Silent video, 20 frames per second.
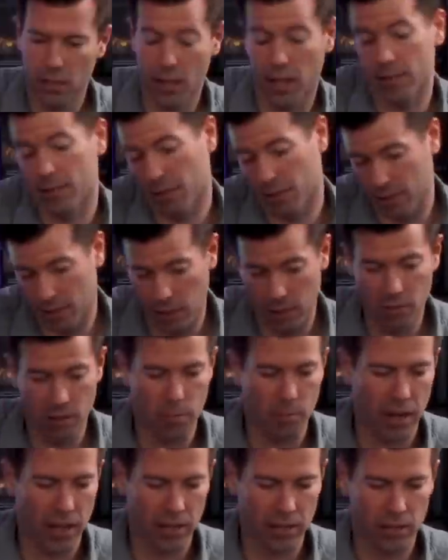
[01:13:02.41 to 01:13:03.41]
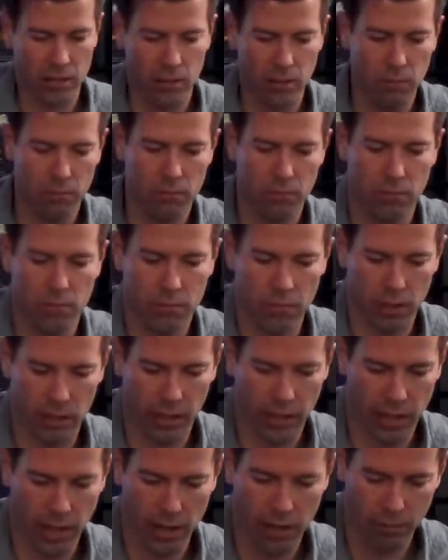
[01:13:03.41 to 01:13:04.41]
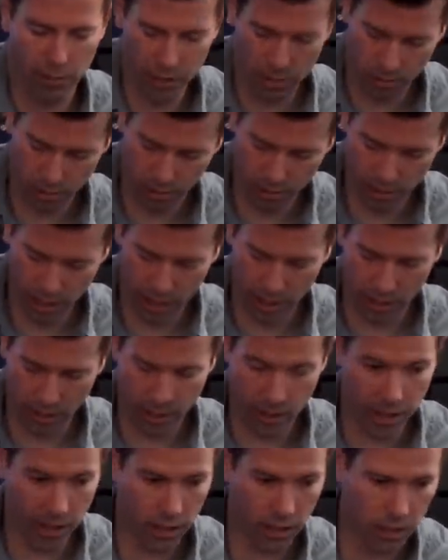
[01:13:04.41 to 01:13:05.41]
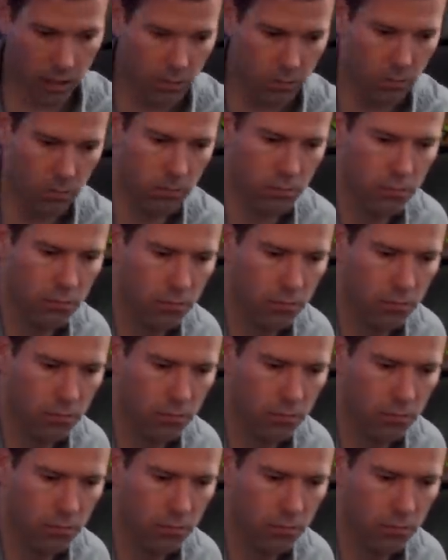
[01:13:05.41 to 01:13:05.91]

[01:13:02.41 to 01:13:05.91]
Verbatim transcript: I succeed with a -2. I'll get a resource and that clue.